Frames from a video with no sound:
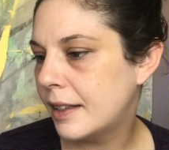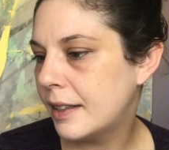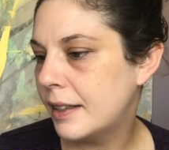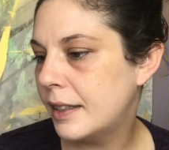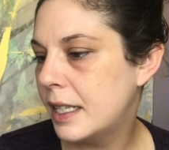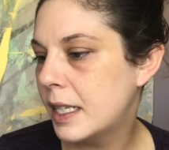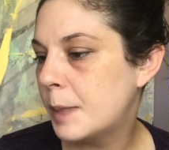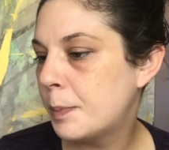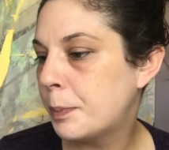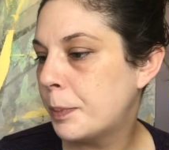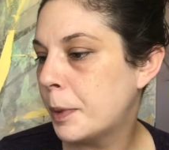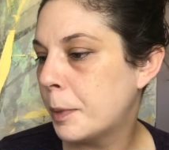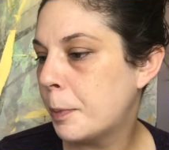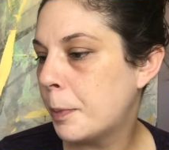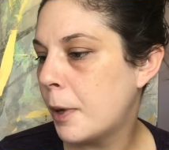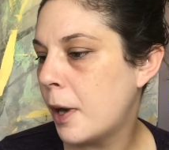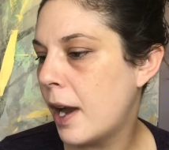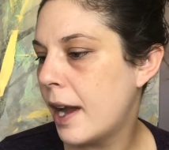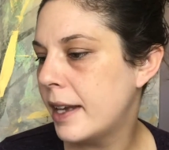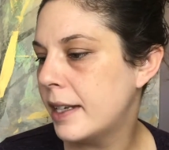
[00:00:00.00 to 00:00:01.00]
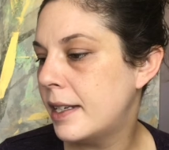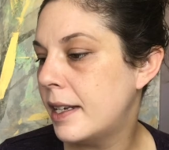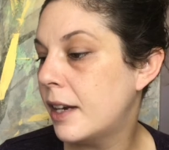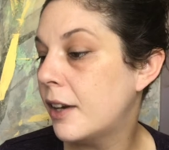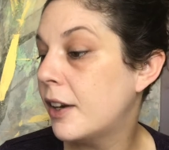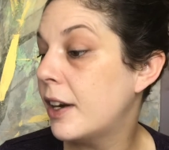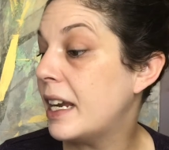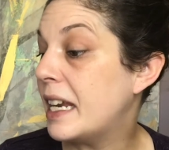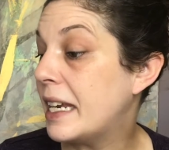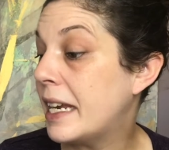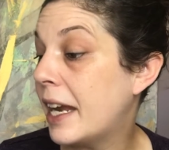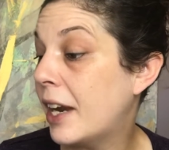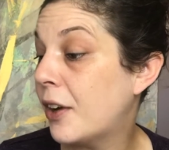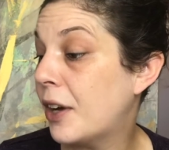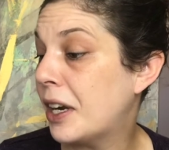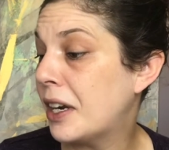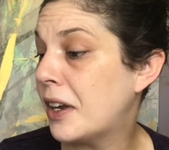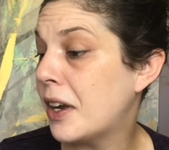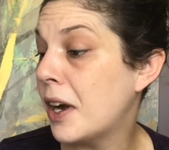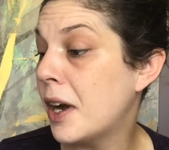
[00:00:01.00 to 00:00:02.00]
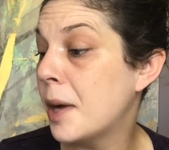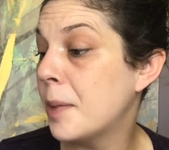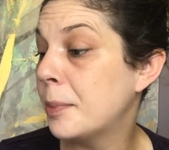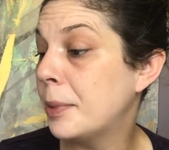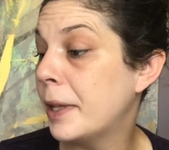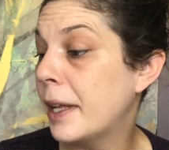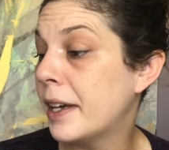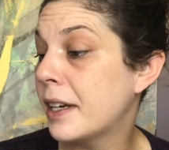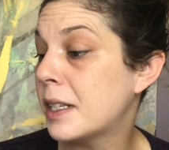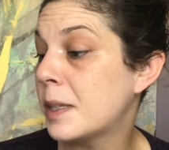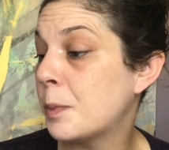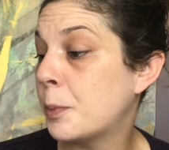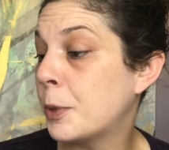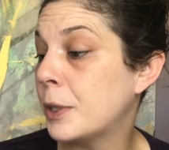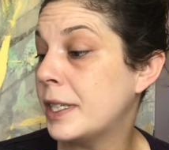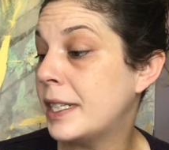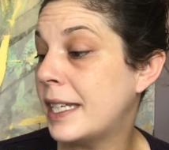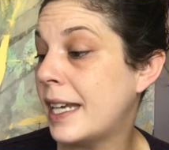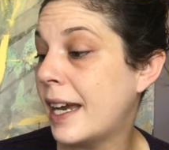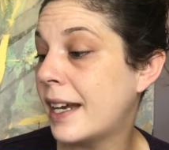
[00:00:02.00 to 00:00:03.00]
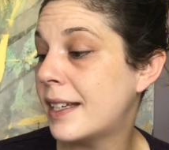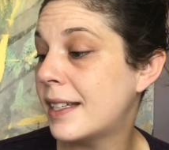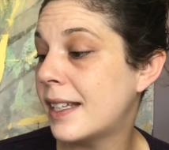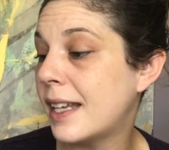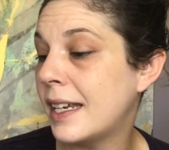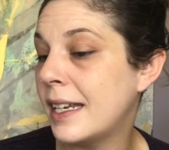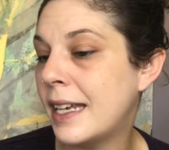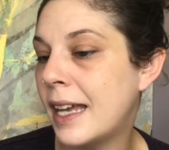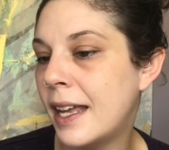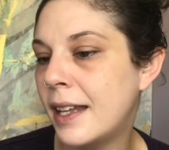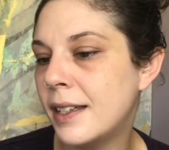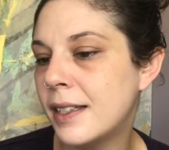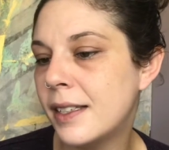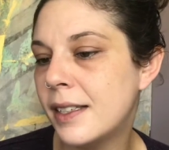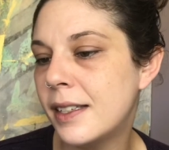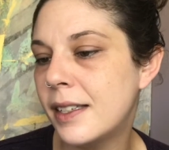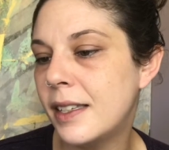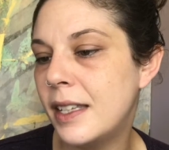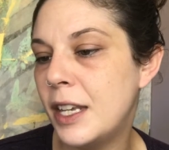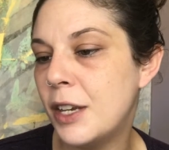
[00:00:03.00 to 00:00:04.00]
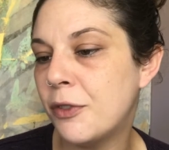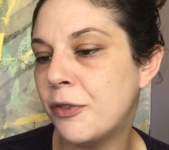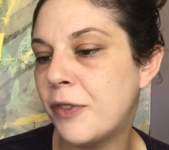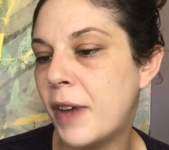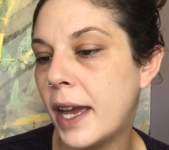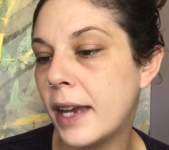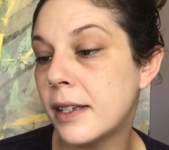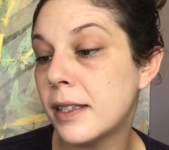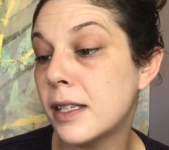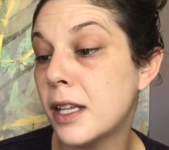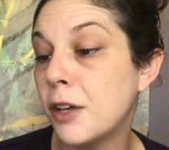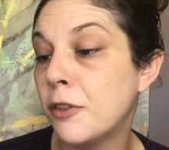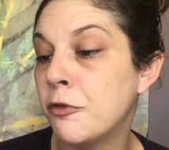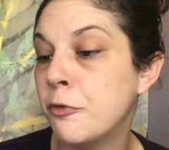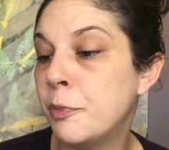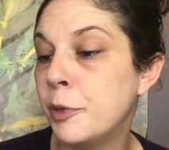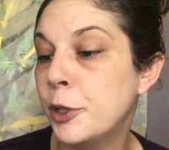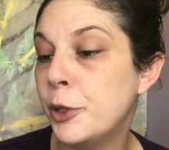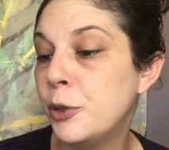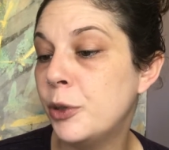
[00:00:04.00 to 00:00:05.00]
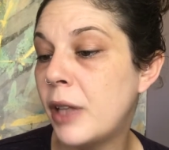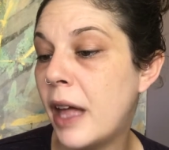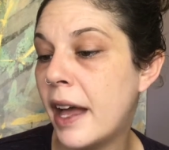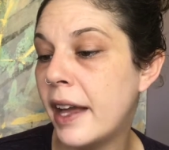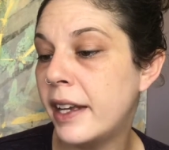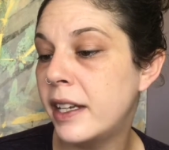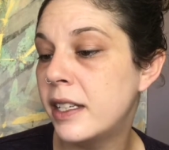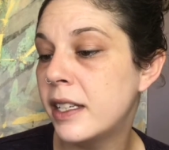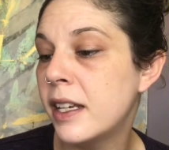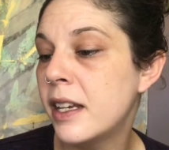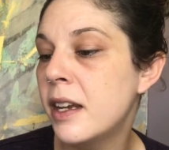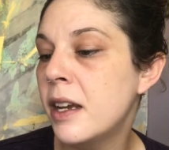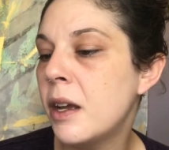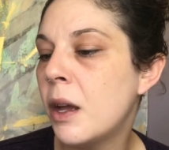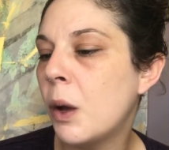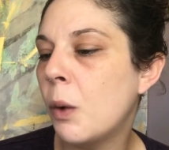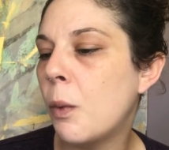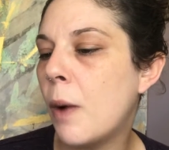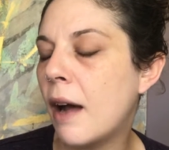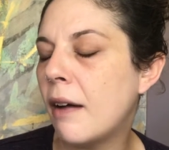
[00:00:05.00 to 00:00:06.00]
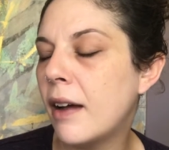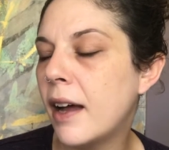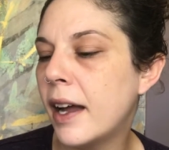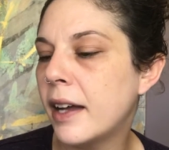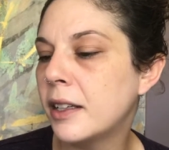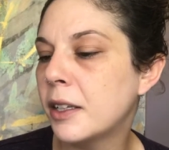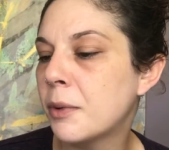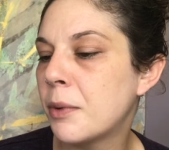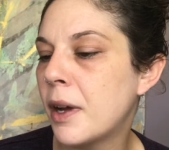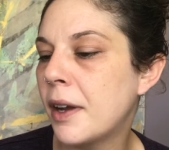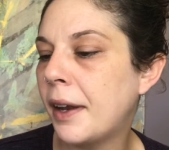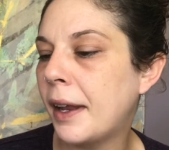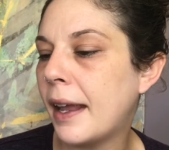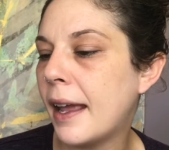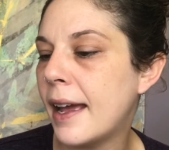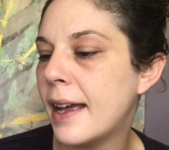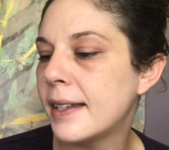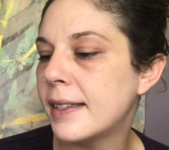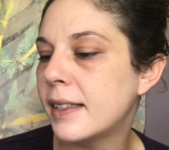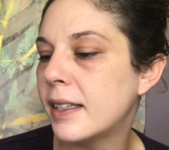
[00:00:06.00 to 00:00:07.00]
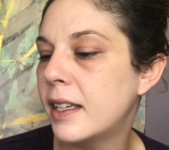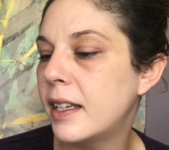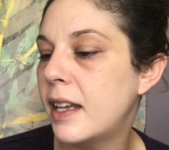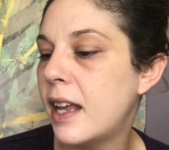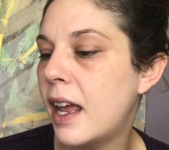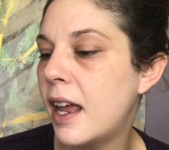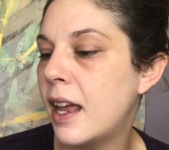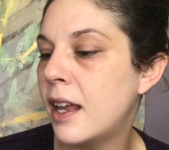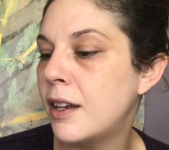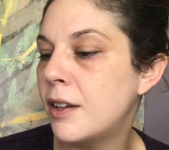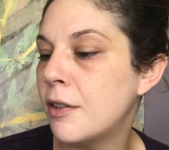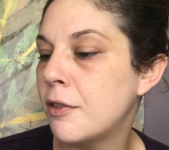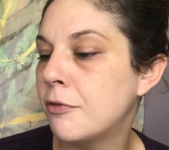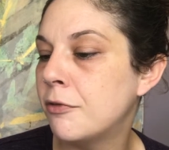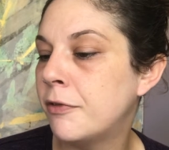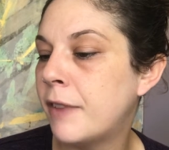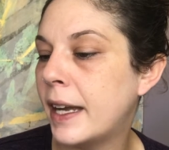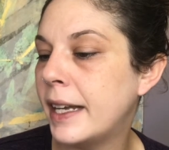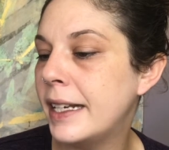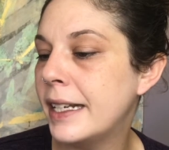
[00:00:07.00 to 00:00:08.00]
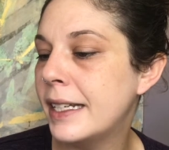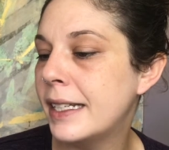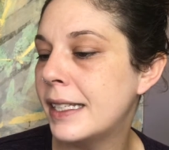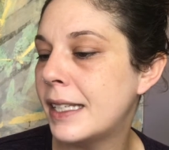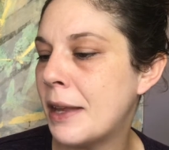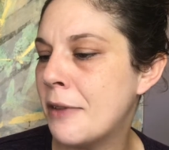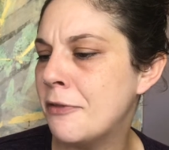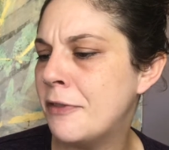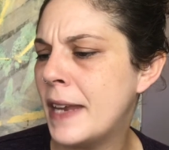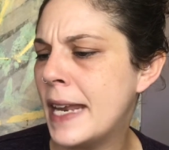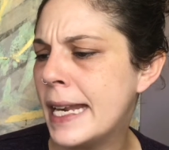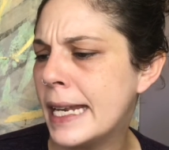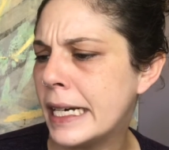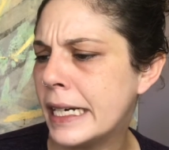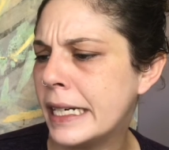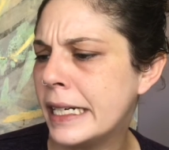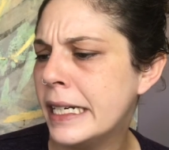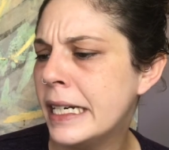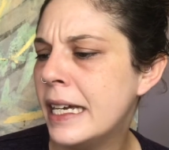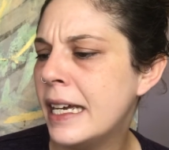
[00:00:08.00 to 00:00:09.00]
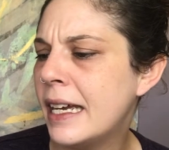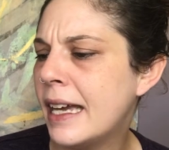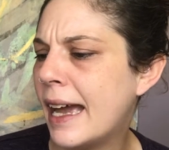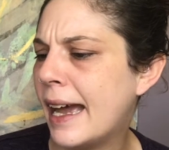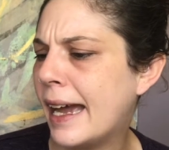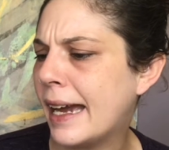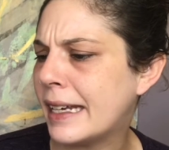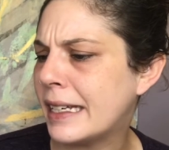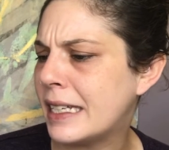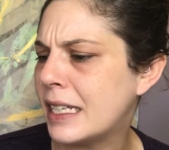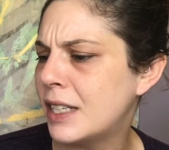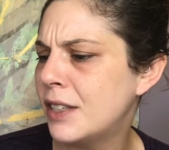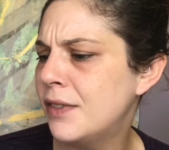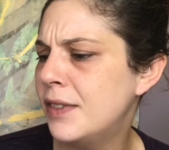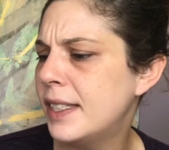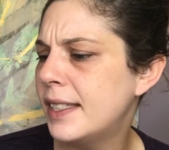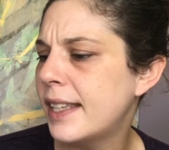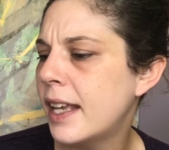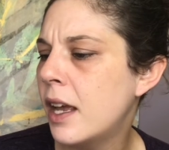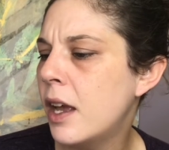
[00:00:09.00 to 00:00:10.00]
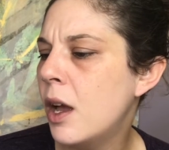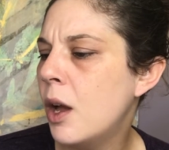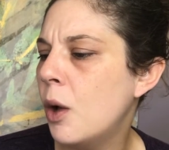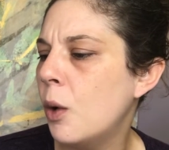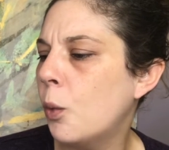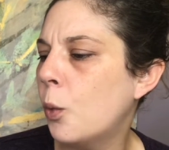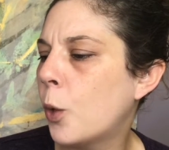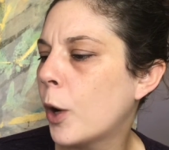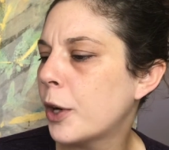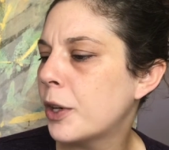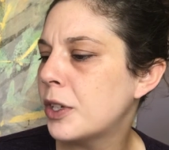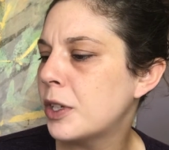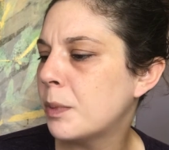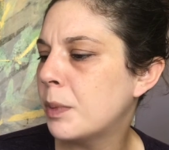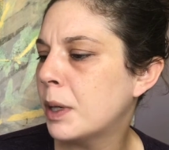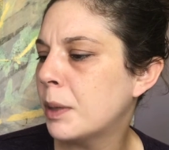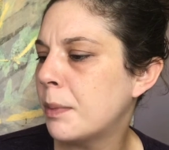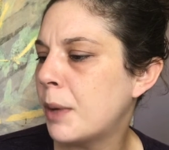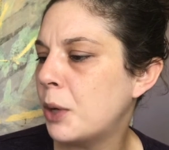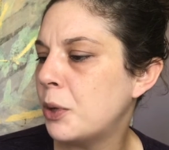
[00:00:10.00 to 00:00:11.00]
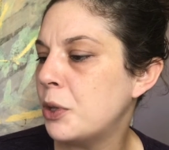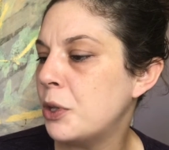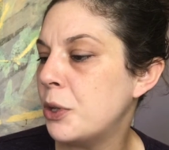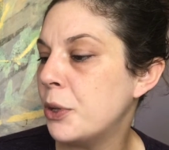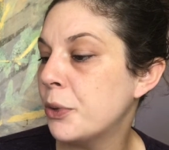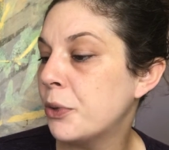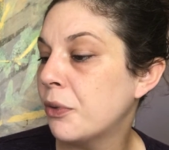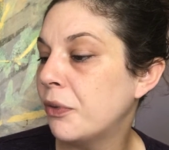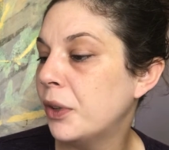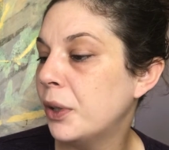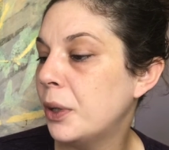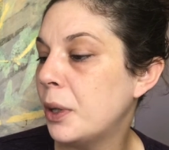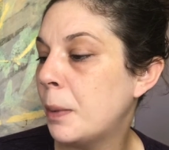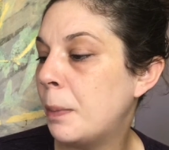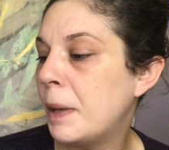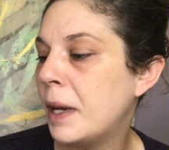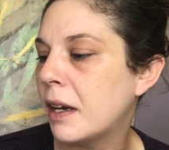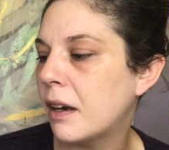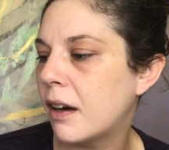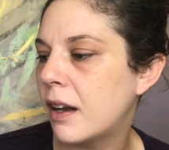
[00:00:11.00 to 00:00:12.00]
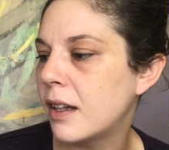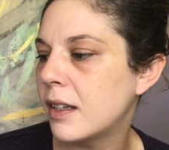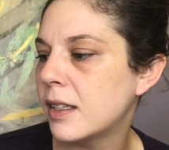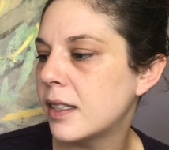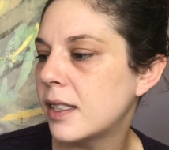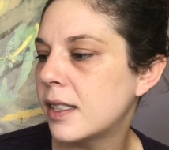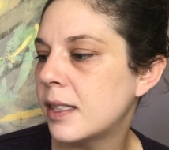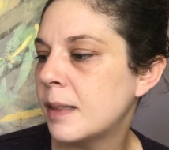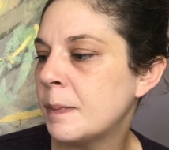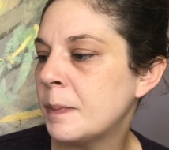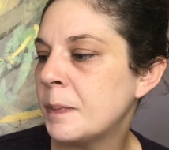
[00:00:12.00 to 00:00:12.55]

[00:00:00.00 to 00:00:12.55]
This proprietary carrot complex protects against the effects of blue light, while hyaluronic acid and Vitus Vita actives work to promote youthful appearance.